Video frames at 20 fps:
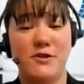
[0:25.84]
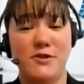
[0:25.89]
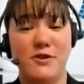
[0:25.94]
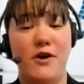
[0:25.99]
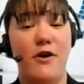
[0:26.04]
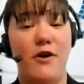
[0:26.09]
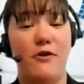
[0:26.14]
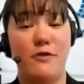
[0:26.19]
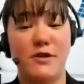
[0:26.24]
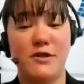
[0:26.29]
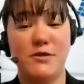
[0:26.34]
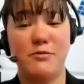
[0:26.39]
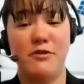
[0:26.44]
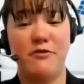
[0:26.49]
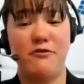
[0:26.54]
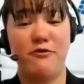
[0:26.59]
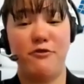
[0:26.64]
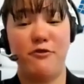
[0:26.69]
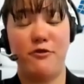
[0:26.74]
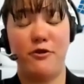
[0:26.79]
has always
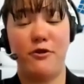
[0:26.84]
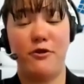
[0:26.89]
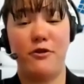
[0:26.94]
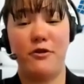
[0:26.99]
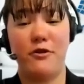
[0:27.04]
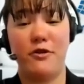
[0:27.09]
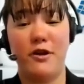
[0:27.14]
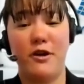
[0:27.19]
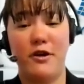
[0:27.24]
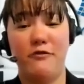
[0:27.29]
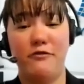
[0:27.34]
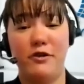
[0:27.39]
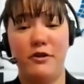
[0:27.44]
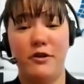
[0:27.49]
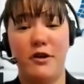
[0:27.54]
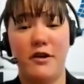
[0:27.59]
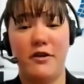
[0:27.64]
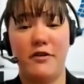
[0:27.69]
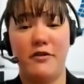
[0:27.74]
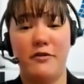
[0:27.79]
been full of a
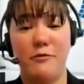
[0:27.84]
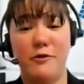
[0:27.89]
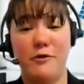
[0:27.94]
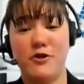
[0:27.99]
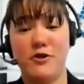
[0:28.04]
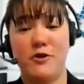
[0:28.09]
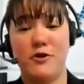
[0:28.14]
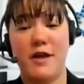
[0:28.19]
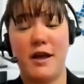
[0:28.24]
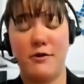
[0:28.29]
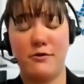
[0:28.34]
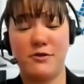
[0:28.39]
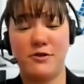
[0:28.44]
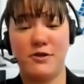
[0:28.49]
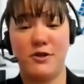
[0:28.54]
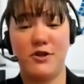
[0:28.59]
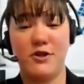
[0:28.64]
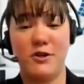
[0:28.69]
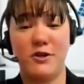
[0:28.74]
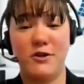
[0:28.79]
lot of merger and
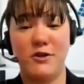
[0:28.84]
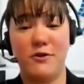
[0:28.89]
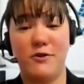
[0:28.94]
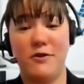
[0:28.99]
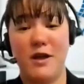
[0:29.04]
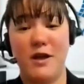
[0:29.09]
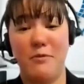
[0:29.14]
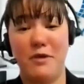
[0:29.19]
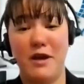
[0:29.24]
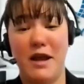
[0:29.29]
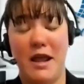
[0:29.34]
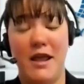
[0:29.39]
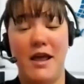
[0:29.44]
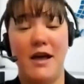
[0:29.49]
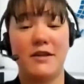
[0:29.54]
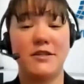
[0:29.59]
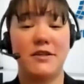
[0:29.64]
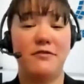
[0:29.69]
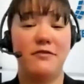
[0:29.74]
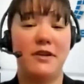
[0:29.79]
acquisition or M&A
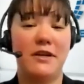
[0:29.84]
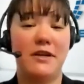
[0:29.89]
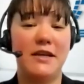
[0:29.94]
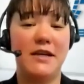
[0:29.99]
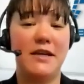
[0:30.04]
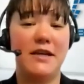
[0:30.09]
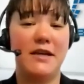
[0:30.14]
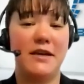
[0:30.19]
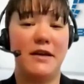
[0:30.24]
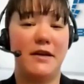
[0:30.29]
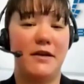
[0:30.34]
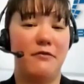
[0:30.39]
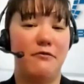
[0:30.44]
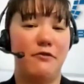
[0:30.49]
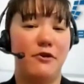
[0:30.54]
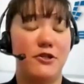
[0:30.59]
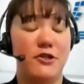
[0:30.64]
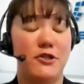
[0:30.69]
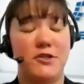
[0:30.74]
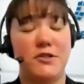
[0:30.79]
activity, and
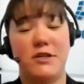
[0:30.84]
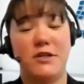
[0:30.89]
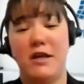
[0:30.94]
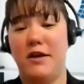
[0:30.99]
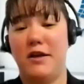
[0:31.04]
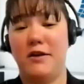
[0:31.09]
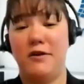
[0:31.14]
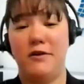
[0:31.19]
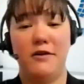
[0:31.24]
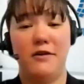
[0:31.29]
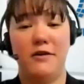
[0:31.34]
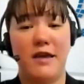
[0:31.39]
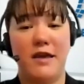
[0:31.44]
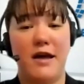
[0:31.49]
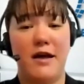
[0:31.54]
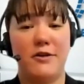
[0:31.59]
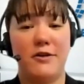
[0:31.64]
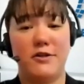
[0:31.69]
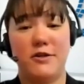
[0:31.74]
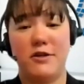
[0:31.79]
we're just seeing
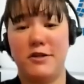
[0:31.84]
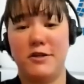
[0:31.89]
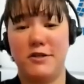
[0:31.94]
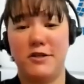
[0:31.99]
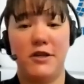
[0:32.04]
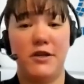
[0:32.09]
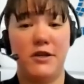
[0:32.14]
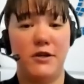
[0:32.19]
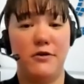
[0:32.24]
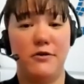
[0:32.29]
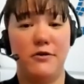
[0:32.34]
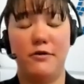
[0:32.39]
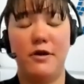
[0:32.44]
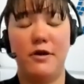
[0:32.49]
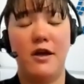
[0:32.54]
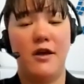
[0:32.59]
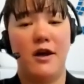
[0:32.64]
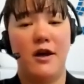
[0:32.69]
that continue,